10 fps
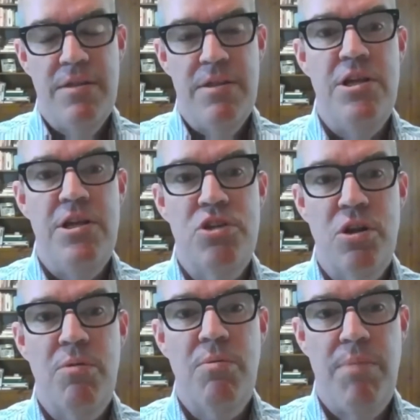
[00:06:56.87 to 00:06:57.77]
The
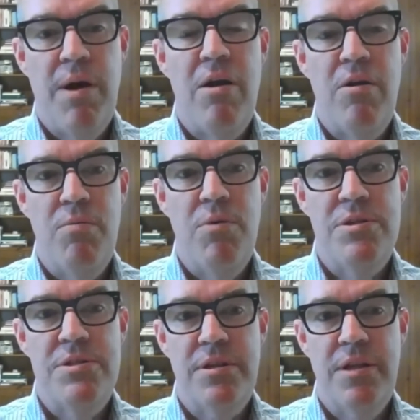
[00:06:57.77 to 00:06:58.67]
digital part
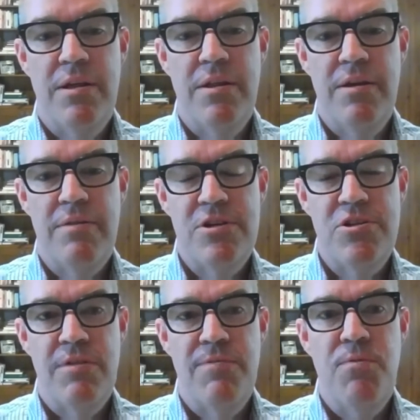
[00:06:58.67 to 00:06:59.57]
was the
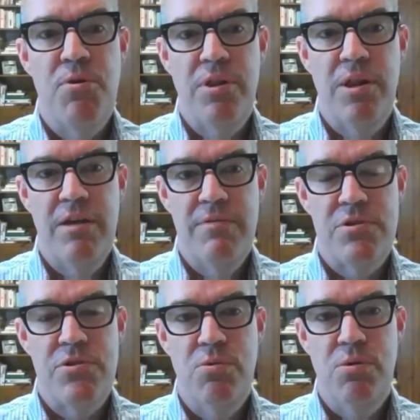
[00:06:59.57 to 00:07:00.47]
essentially the fourth leg of a
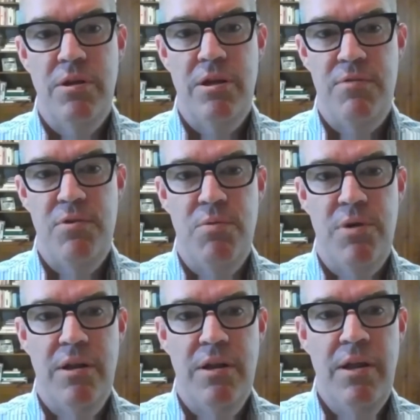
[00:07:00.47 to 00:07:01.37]
stool, if you
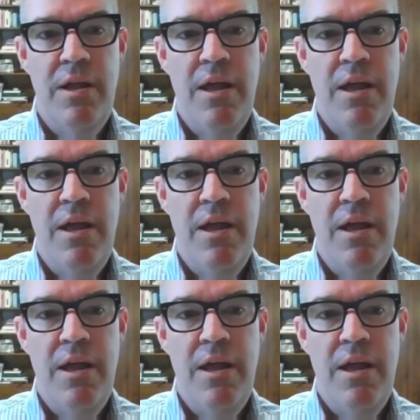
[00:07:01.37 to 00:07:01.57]
will.